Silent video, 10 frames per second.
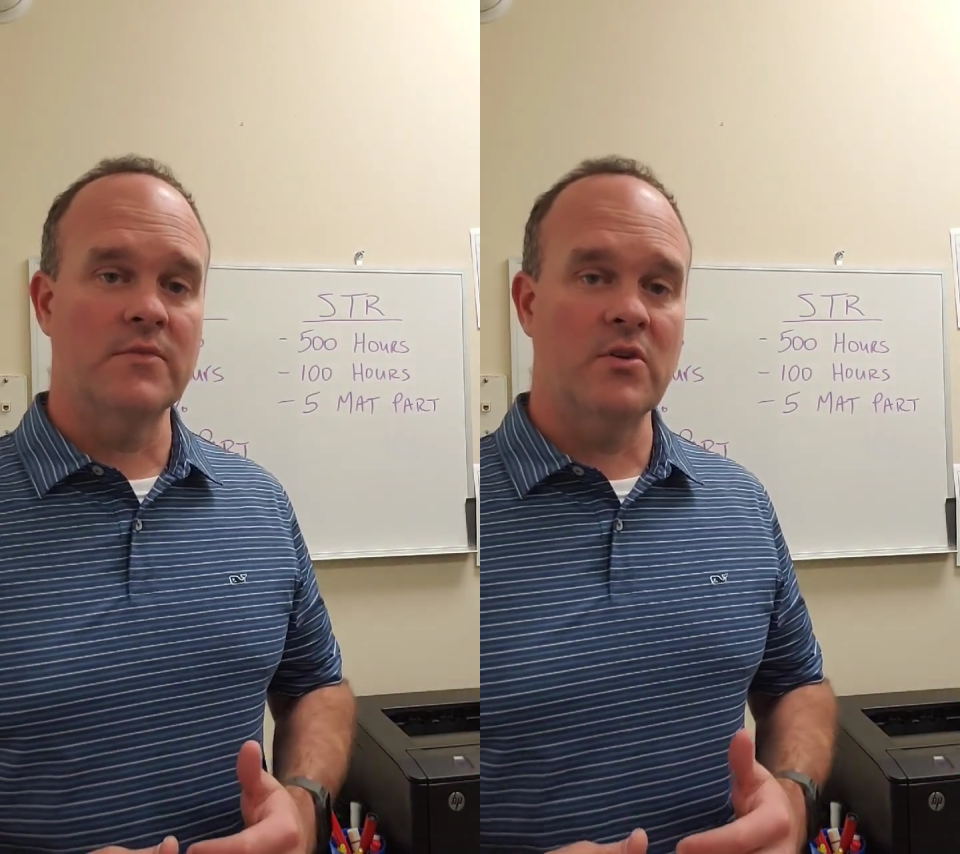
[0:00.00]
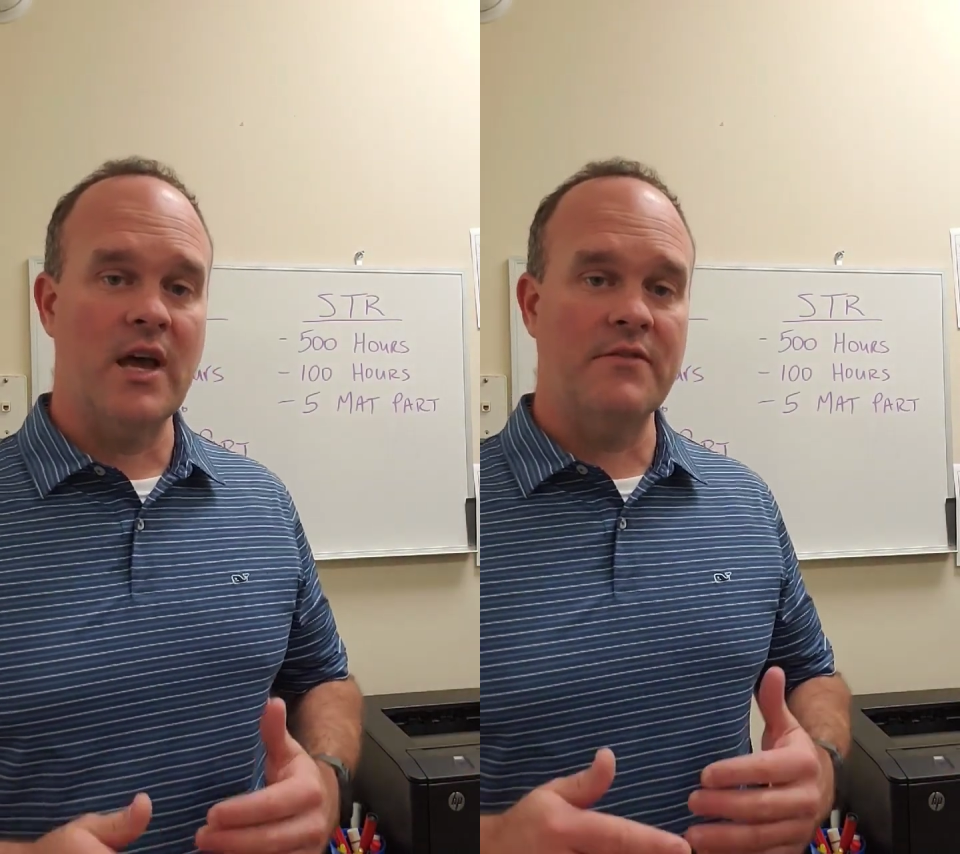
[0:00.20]

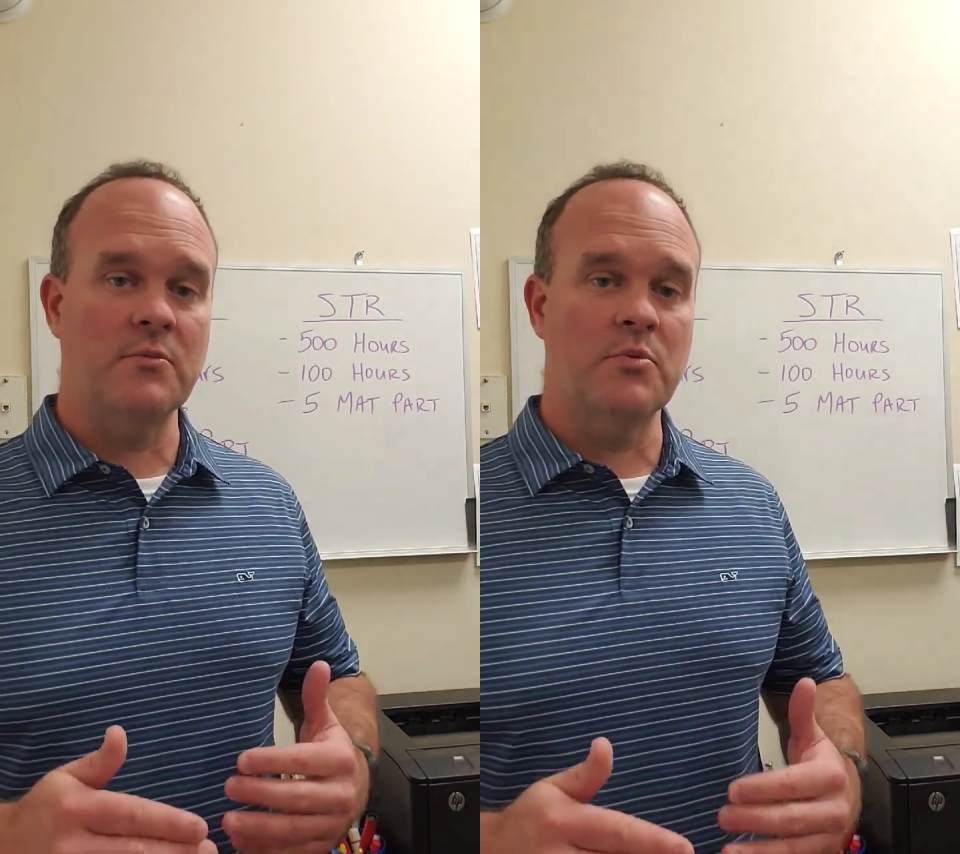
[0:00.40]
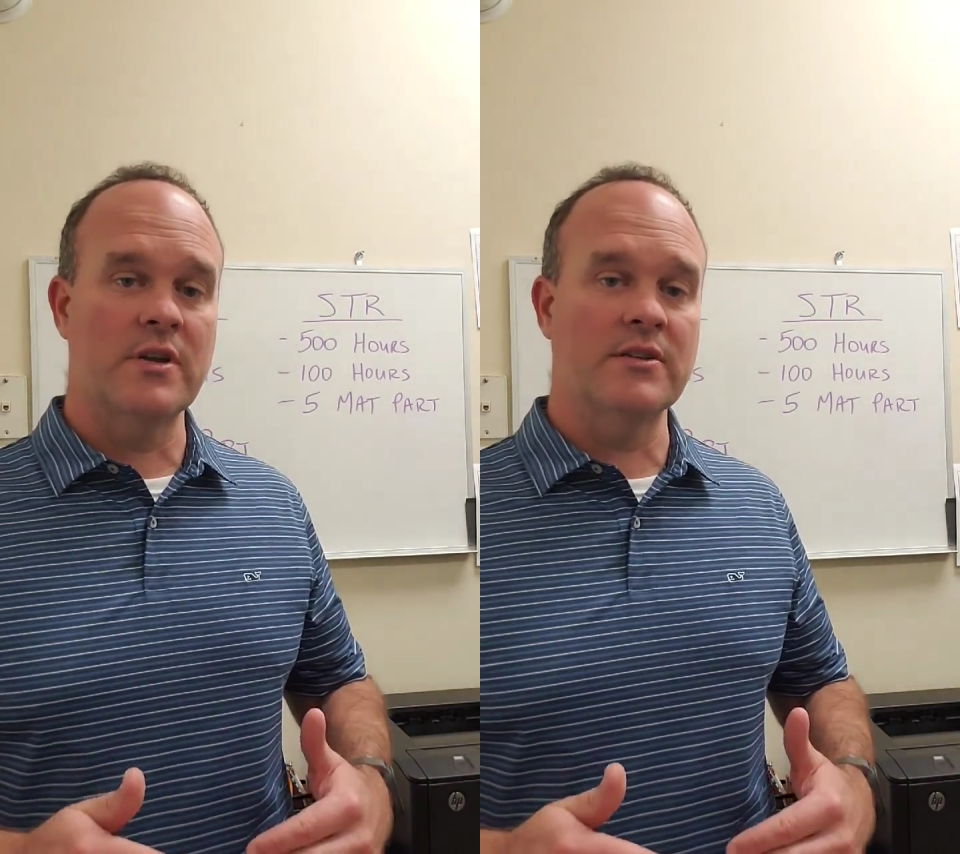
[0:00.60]
you have to
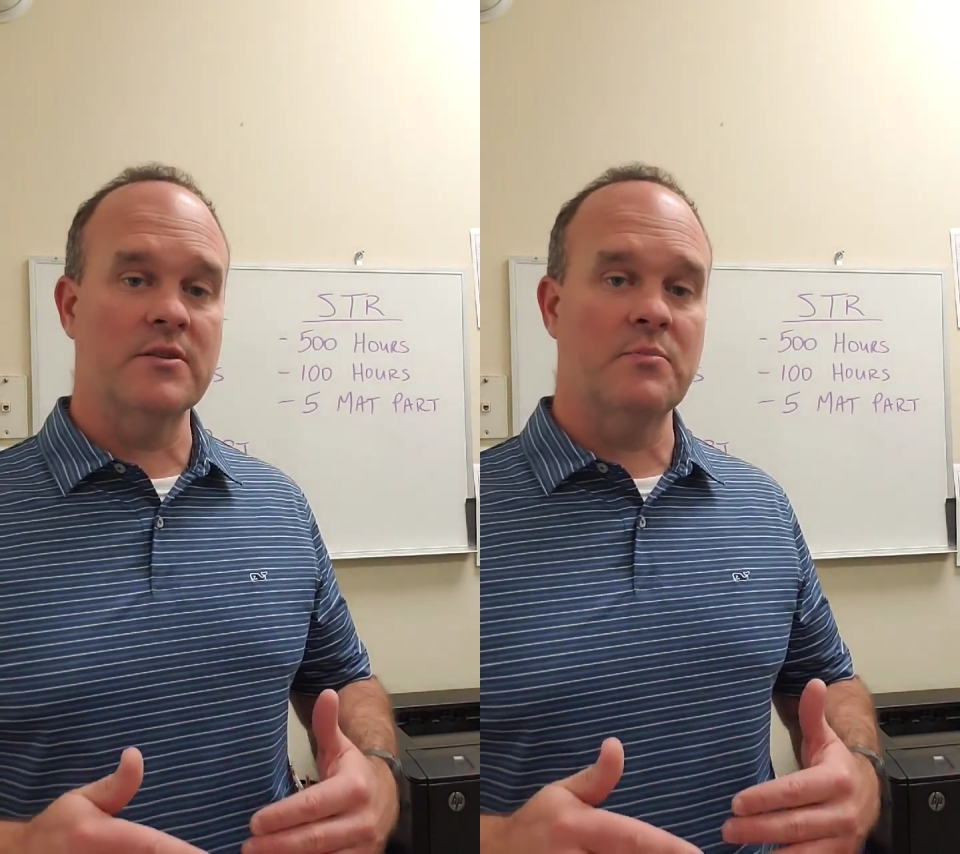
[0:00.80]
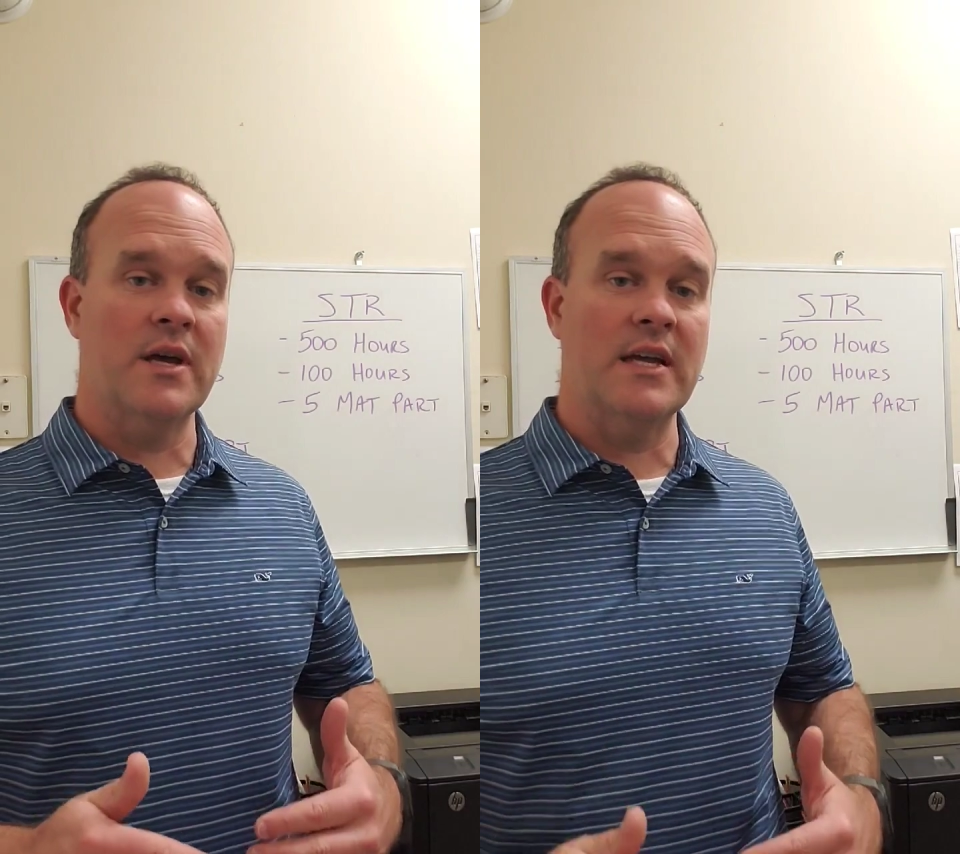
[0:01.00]

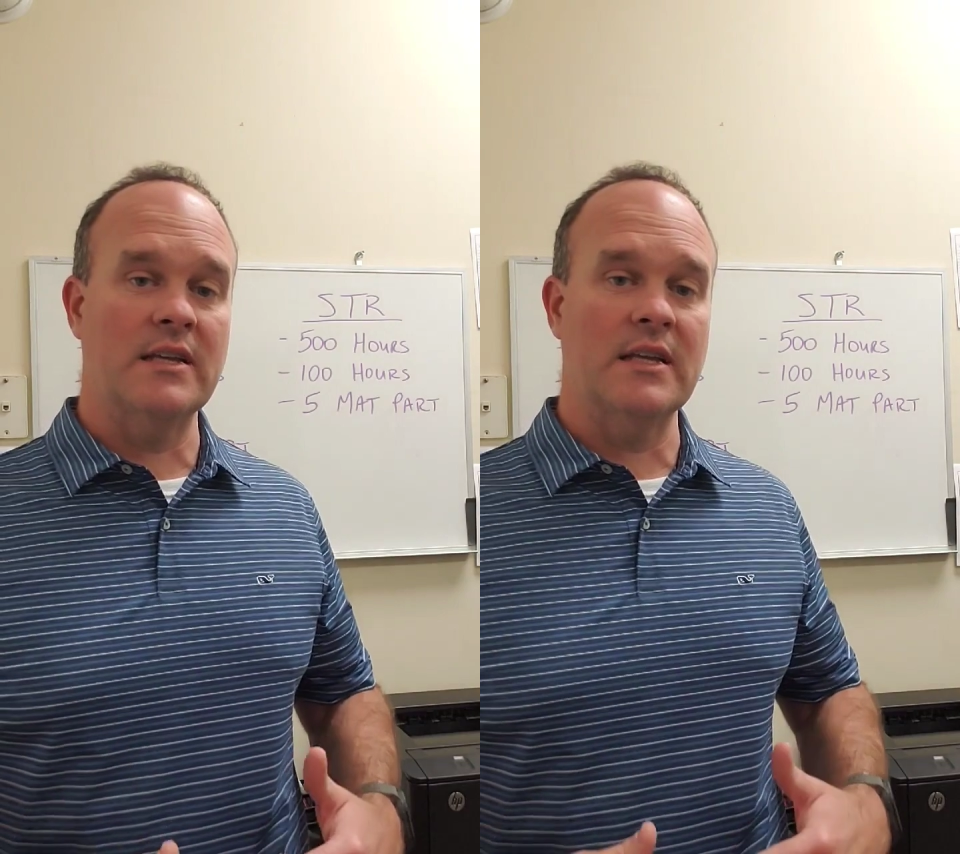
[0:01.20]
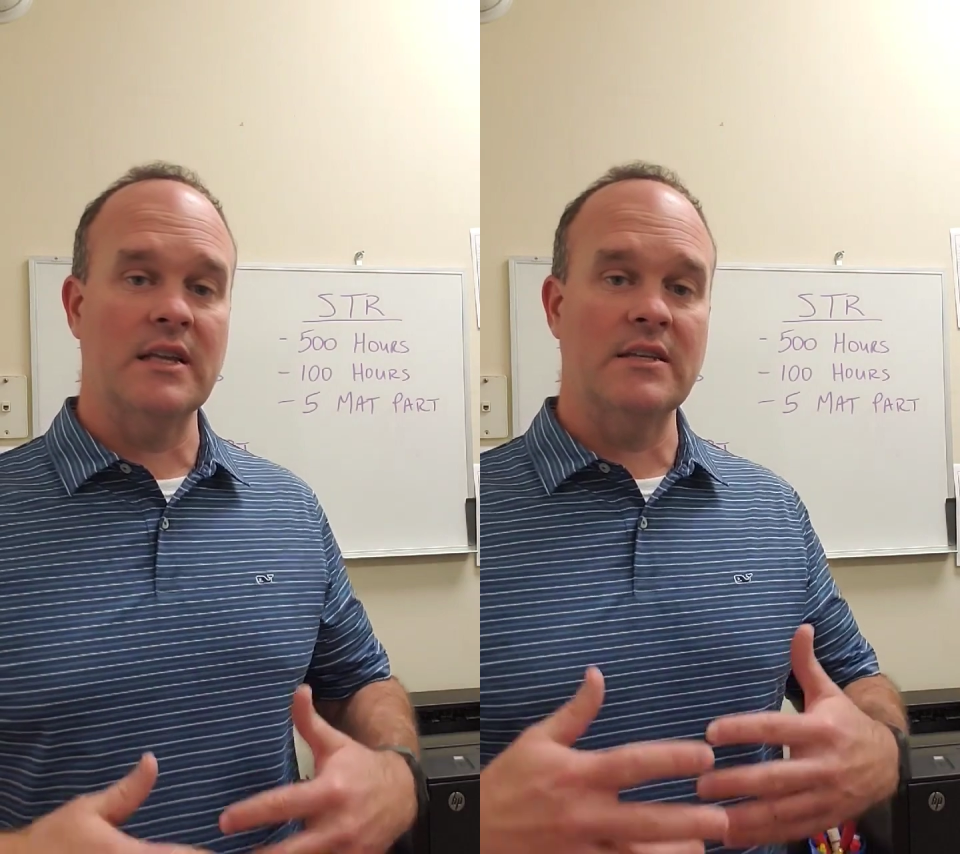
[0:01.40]
participate at